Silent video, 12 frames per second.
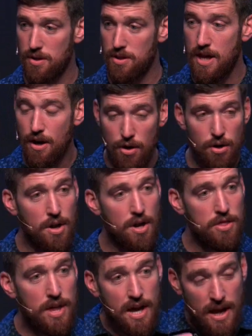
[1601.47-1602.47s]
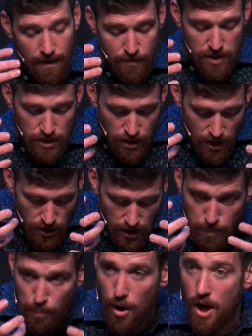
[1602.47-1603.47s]
They are they have the,
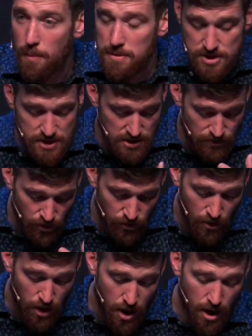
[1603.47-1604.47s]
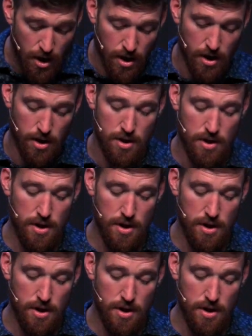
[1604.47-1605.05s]
the promises of the law.